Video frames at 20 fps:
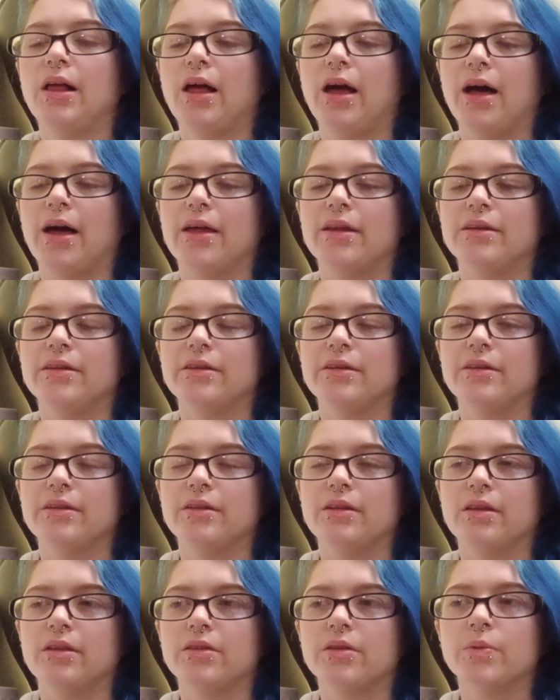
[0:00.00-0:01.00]
and
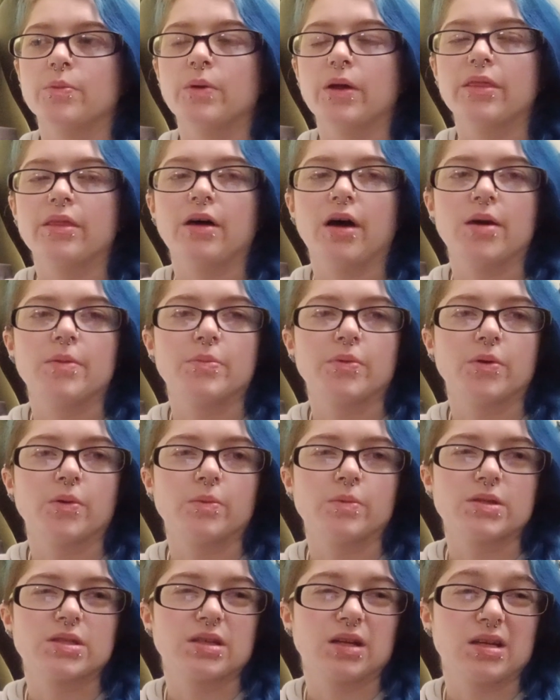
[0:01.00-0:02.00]
the one that I bought
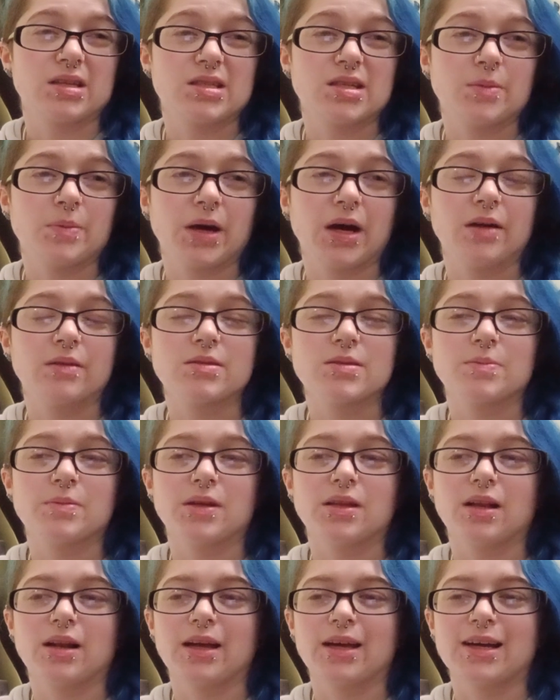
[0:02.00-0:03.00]
was £90,
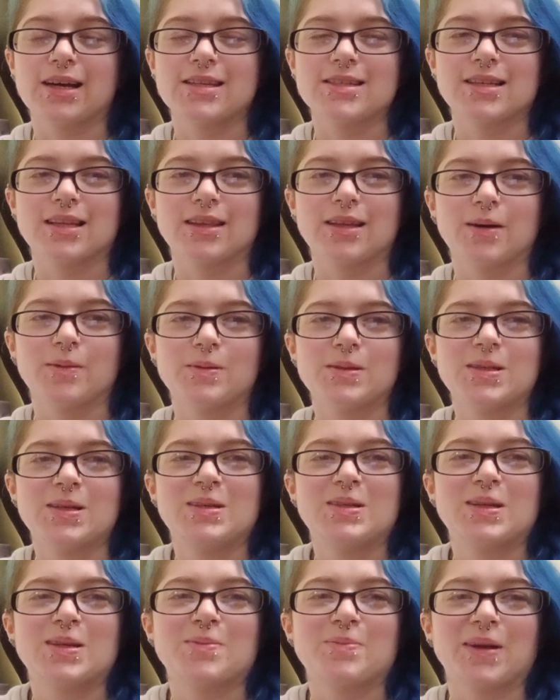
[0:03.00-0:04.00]
but like I said, that was a
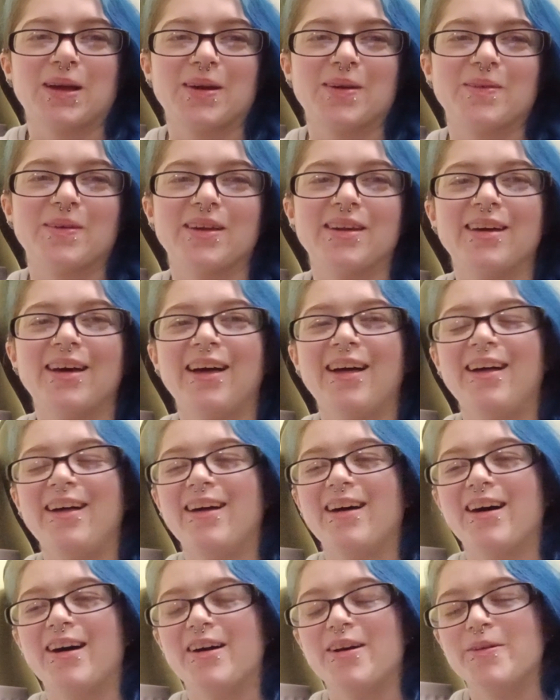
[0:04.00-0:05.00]
display one.
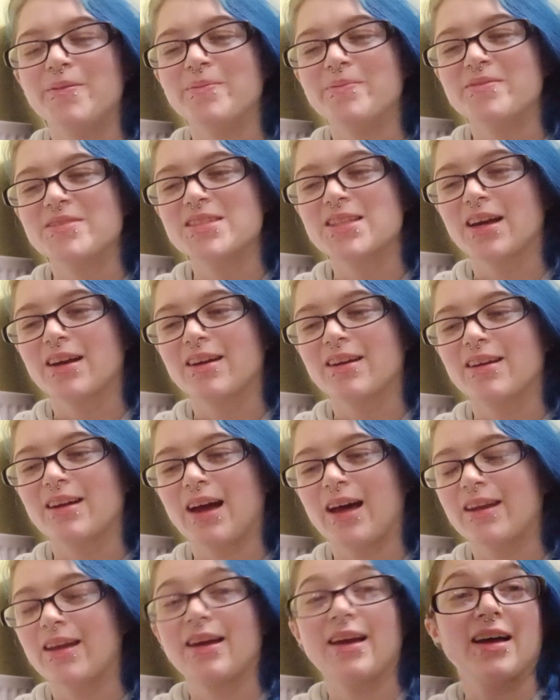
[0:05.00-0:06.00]
And
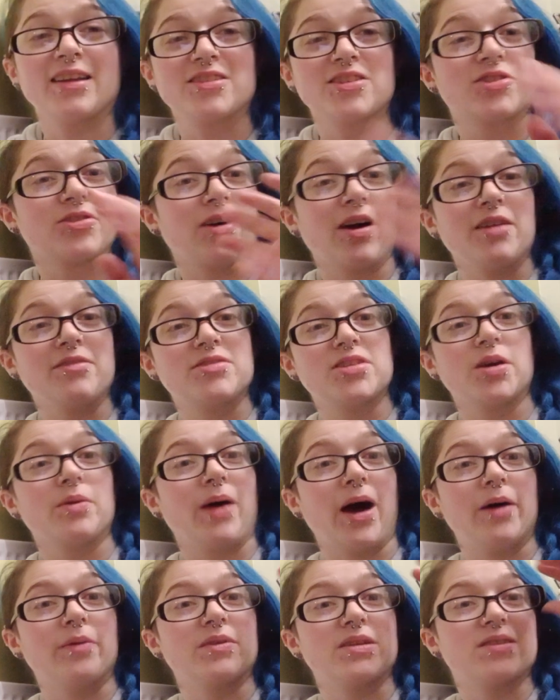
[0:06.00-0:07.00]
I had to drive 2
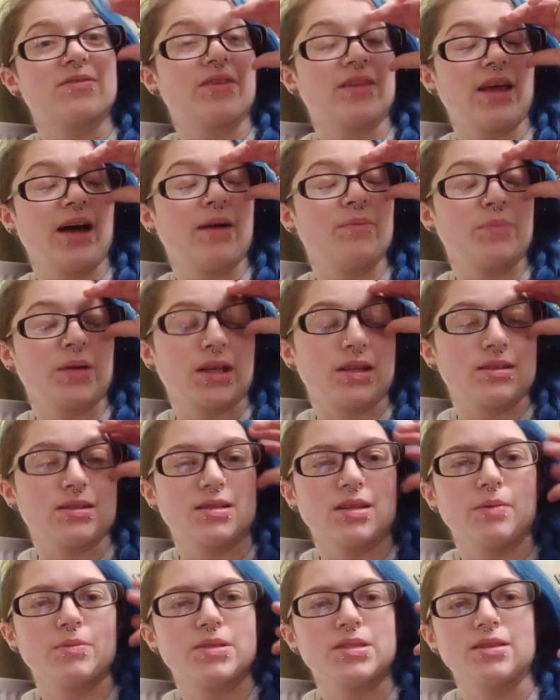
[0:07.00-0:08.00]
hours for that because
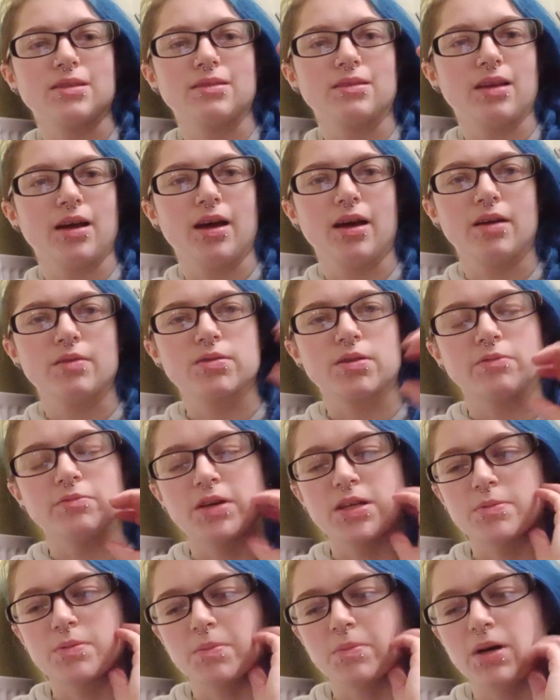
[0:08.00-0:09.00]
that was it was on
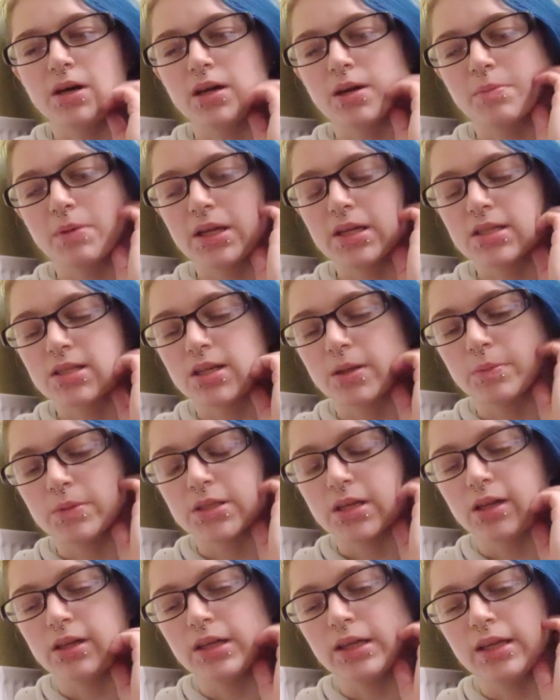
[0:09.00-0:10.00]
Facebook Marketplace, and it
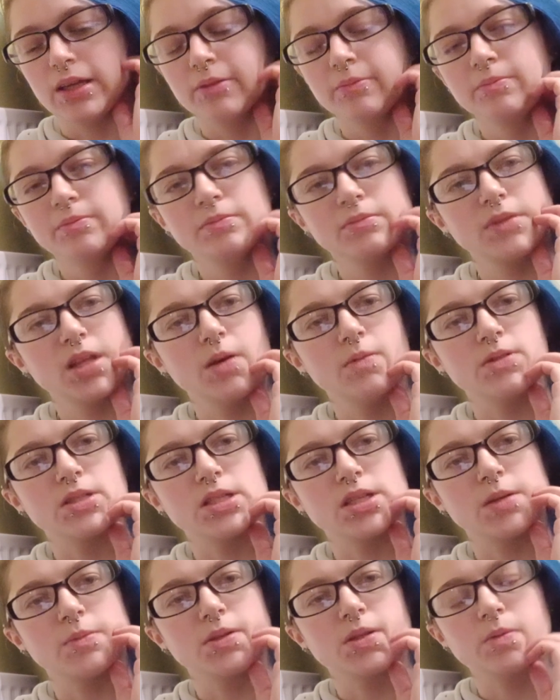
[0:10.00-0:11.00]
was the
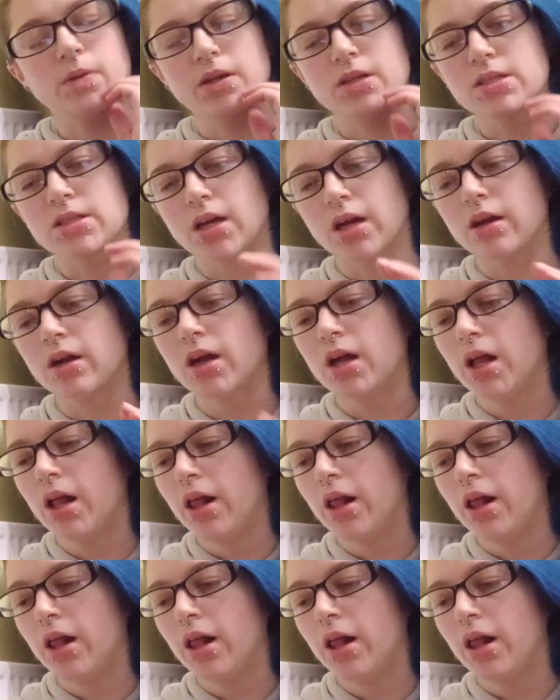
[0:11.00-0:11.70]
cheapest one. So